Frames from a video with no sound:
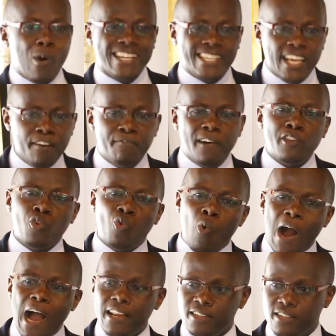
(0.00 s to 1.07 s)
Whatever you
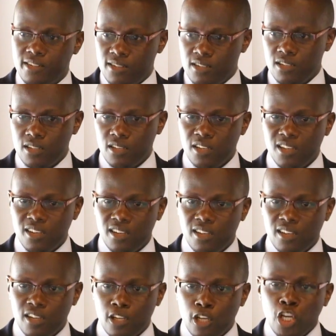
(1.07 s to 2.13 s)
want,
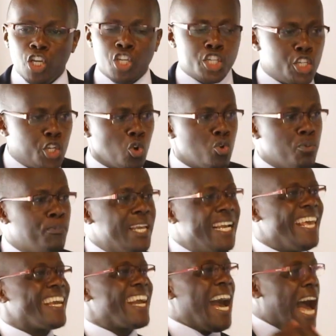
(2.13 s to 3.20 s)
should
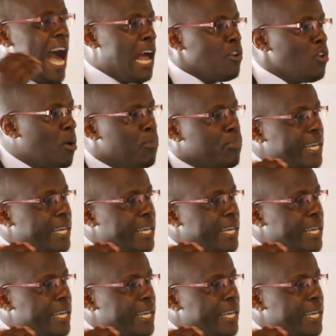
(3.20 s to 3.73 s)
be like an